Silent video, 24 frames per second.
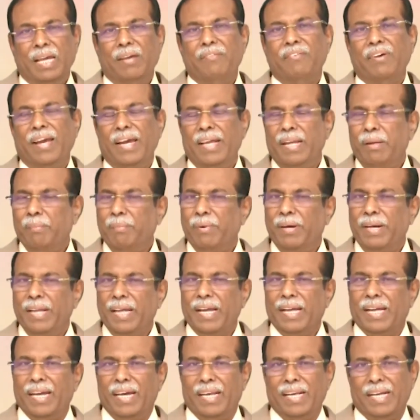If anybody
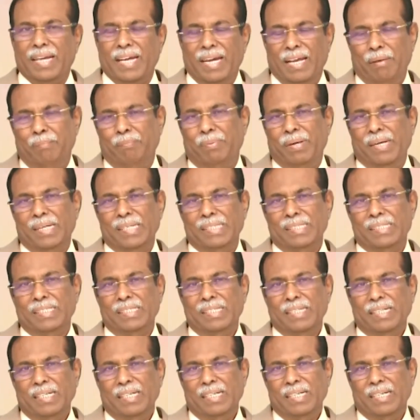can help us
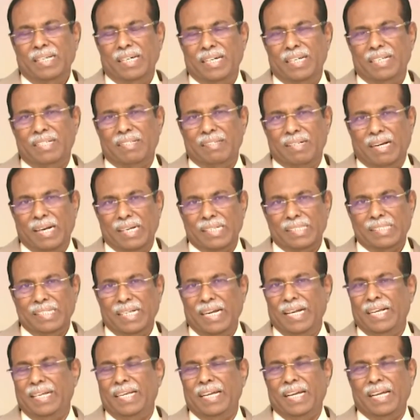in
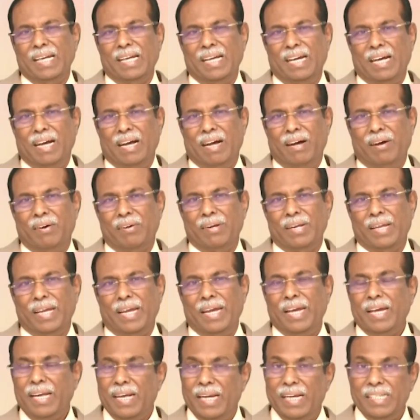translating our
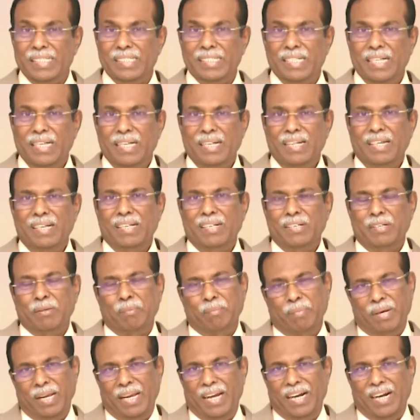English to
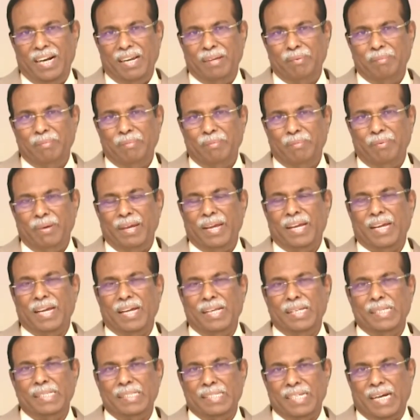Malayalam, we
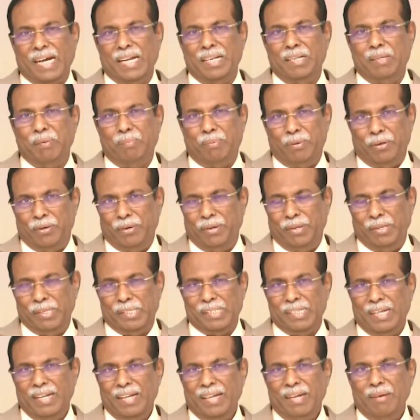can start to
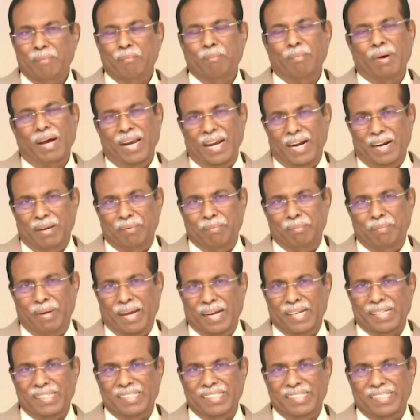produce Malayalam
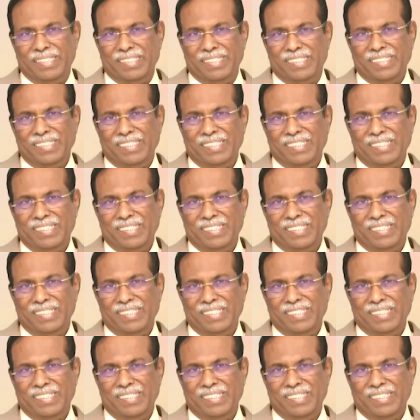magazines.